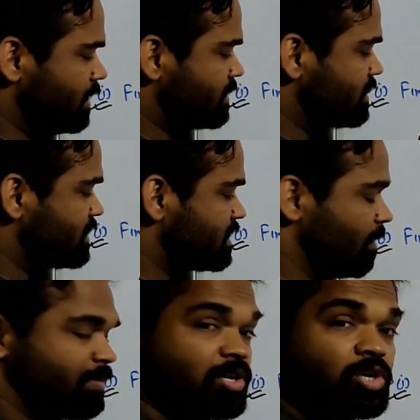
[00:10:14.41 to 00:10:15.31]

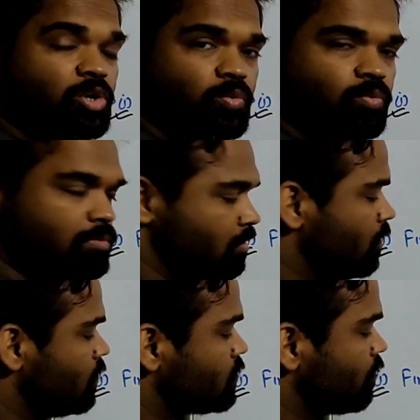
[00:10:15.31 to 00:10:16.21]
except 2.
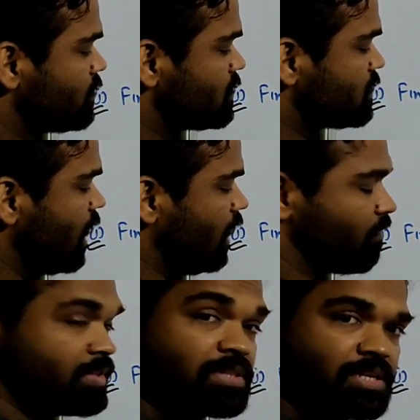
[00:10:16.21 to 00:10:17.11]
So we'll
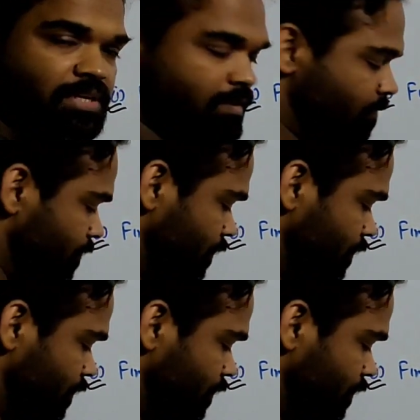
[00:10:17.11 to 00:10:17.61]
start with 3.